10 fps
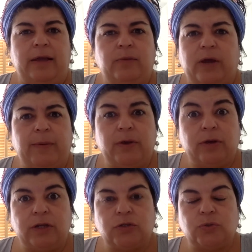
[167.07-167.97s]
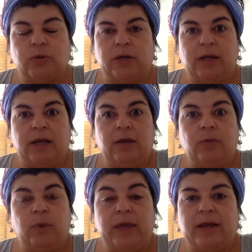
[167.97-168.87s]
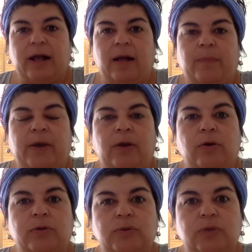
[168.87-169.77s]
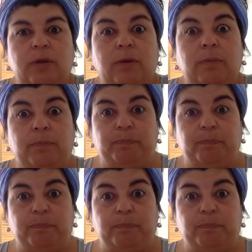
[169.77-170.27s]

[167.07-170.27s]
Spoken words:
what am I gonna do? And I wake up, I go to the